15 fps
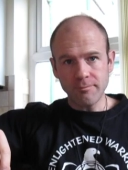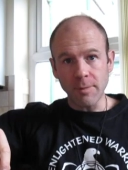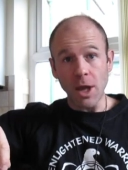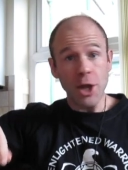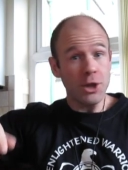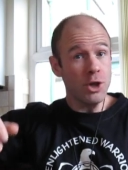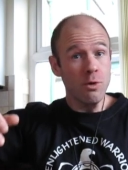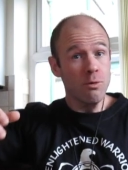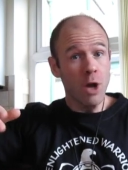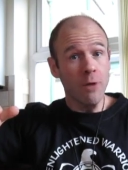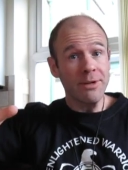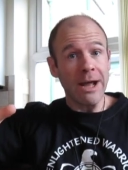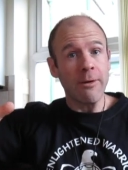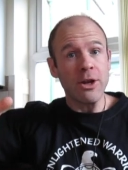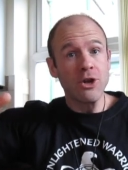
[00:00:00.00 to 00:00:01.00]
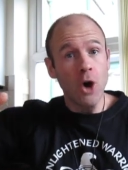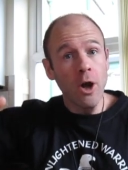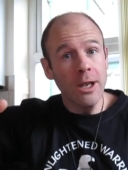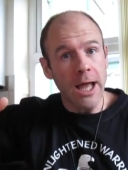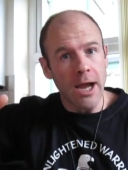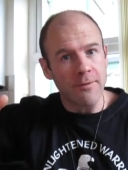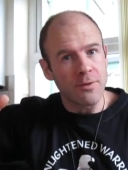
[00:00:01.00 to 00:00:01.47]
And you, no doubt, in
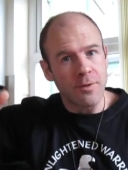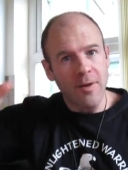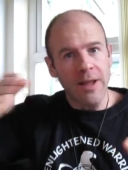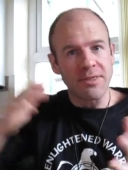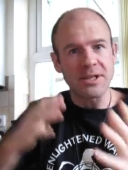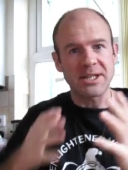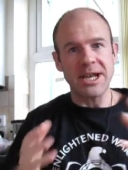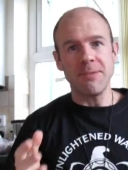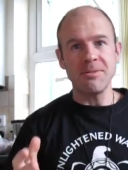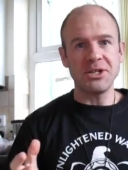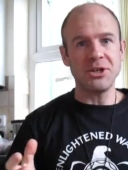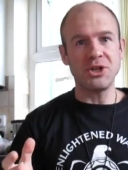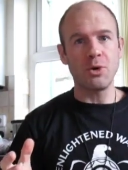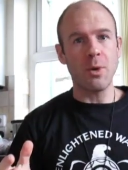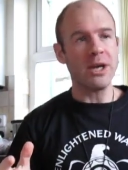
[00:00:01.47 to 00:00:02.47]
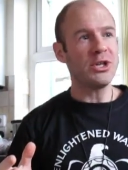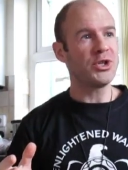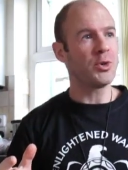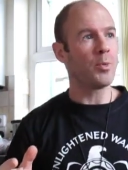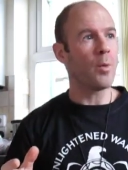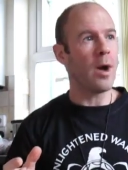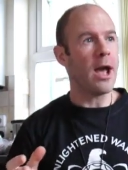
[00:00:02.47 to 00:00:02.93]
your life, you've had the same
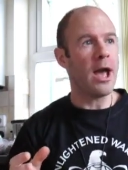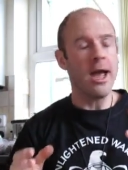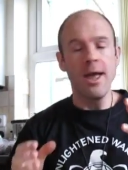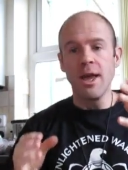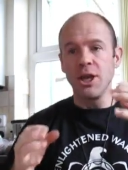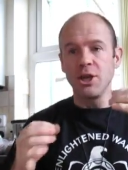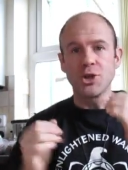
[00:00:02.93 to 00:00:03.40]
situation where